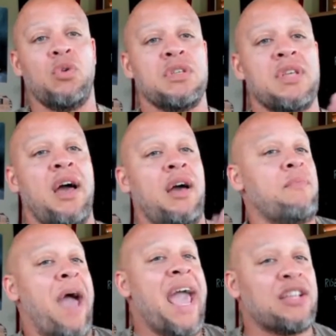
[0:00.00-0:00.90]
i don't.
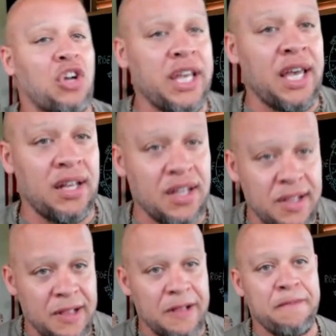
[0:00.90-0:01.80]
I, my hands are
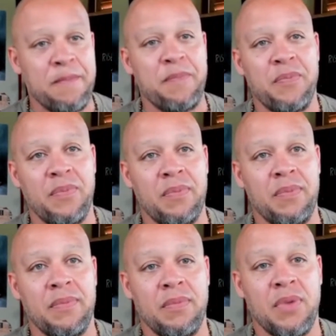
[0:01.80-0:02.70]
clean
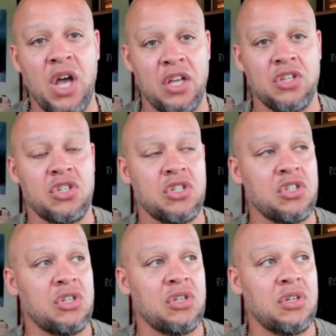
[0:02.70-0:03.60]
because